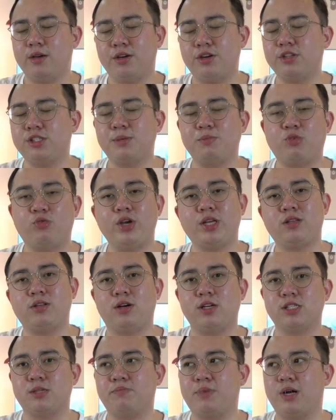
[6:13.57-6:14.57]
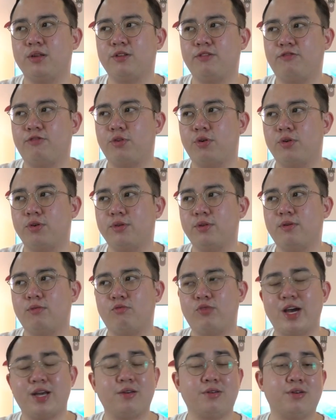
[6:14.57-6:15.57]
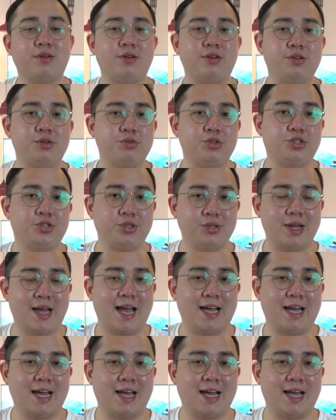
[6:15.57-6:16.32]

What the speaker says: here's some quick thoughts about the phone, whether you should